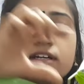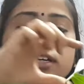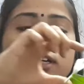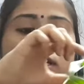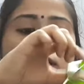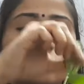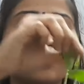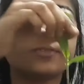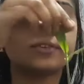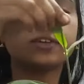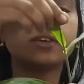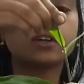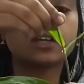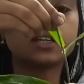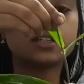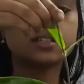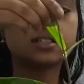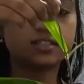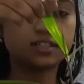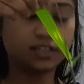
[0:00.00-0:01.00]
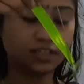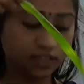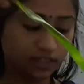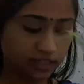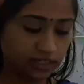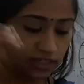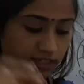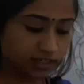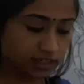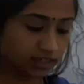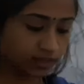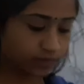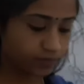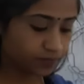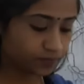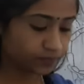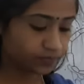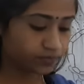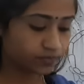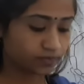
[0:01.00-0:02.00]
leaf. You can see here.
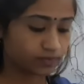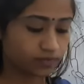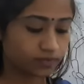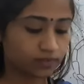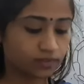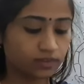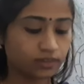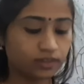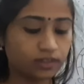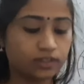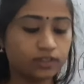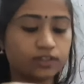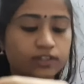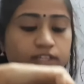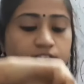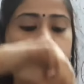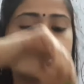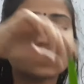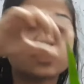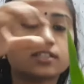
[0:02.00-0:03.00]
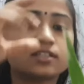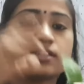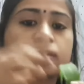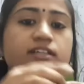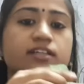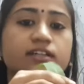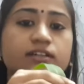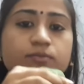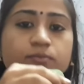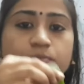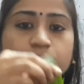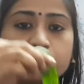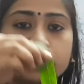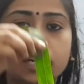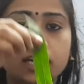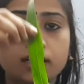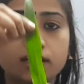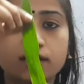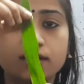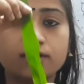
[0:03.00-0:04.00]
You can see the
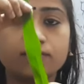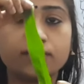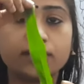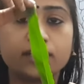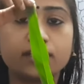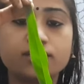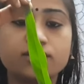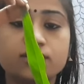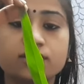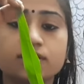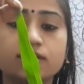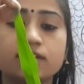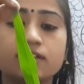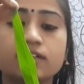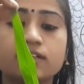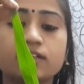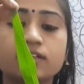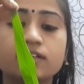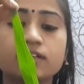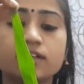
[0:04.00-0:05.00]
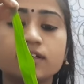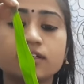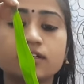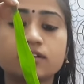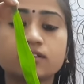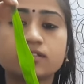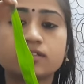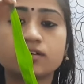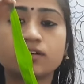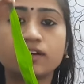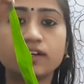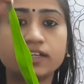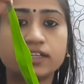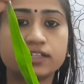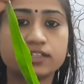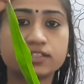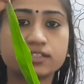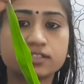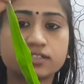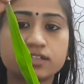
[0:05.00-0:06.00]
parallel venation here. So it
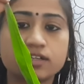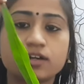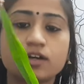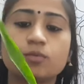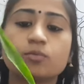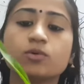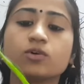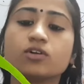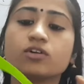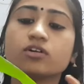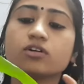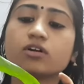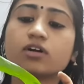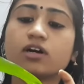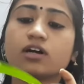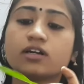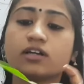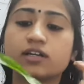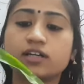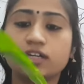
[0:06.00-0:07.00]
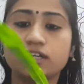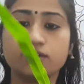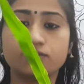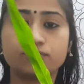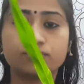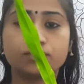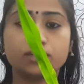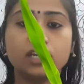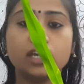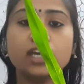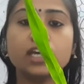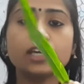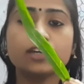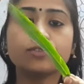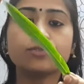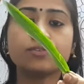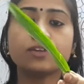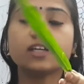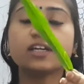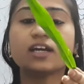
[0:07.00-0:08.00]
is a monocot leaf. If
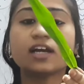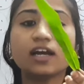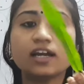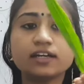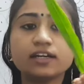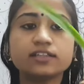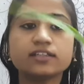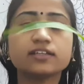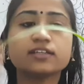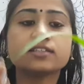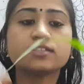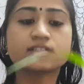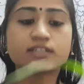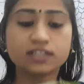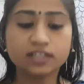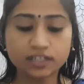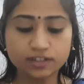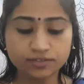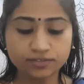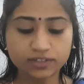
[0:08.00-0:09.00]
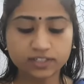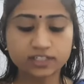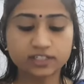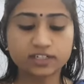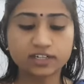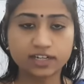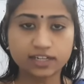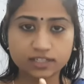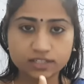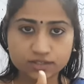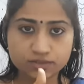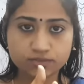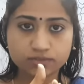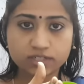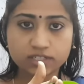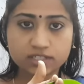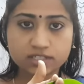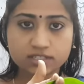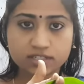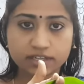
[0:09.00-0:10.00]
we cut this leaf in
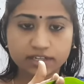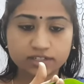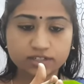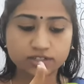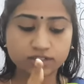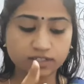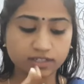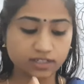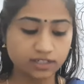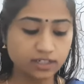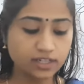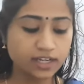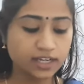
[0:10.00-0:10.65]
transverse section,